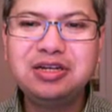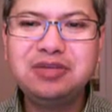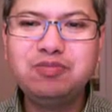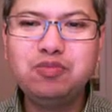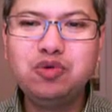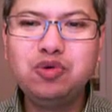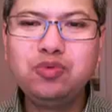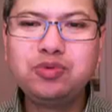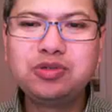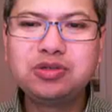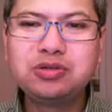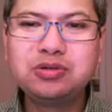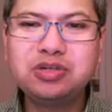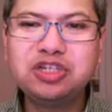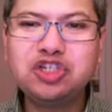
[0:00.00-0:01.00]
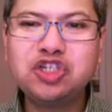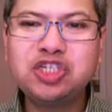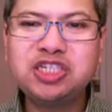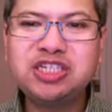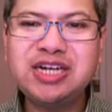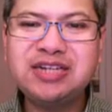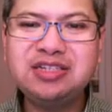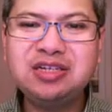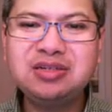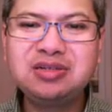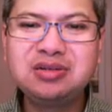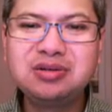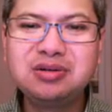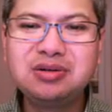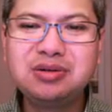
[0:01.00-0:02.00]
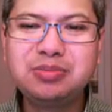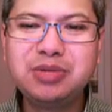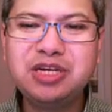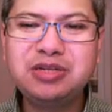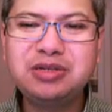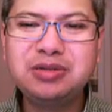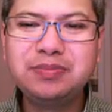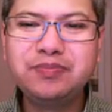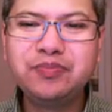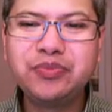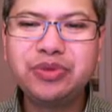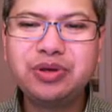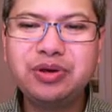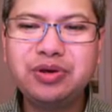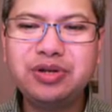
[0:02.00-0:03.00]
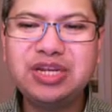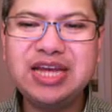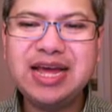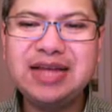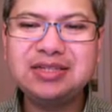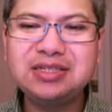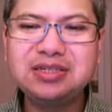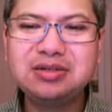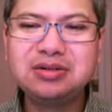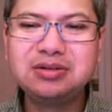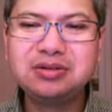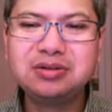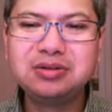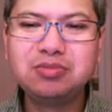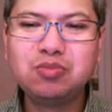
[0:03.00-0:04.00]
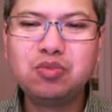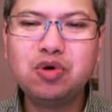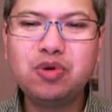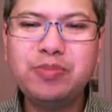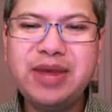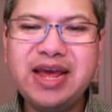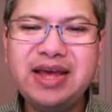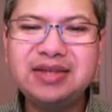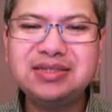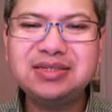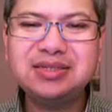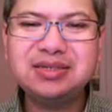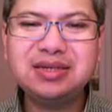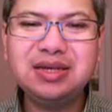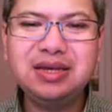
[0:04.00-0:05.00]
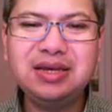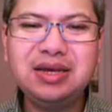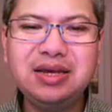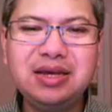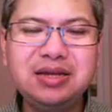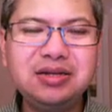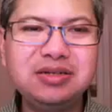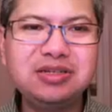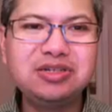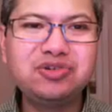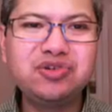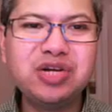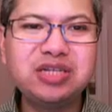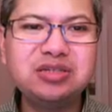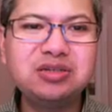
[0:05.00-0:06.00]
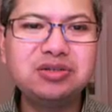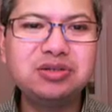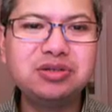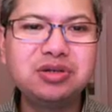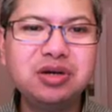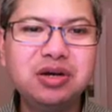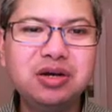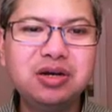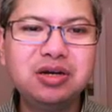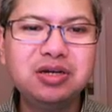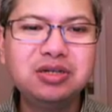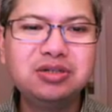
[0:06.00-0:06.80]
it moves, it stretches a little bit, you attach more mass, and it stretches